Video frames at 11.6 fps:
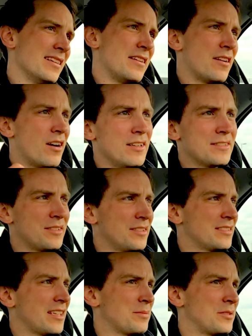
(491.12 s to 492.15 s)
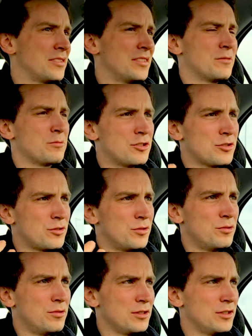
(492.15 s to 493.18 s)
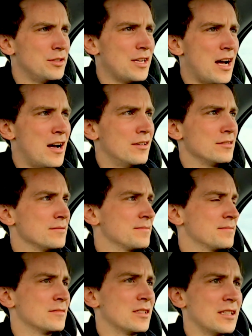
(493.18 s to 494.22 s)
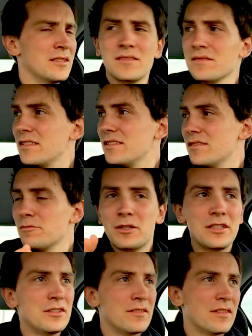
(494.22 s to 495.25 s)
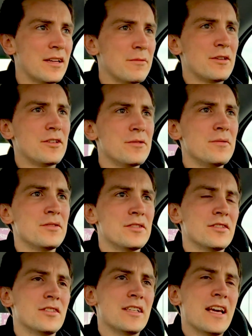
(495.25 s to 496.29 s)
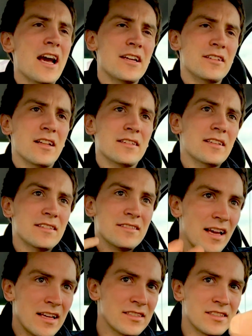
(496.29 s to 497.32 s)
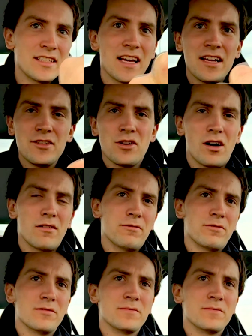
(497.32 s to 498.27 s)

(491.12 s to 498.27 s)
There are also the substances which cool you down, right? That reduces the edge, that takes the edge off,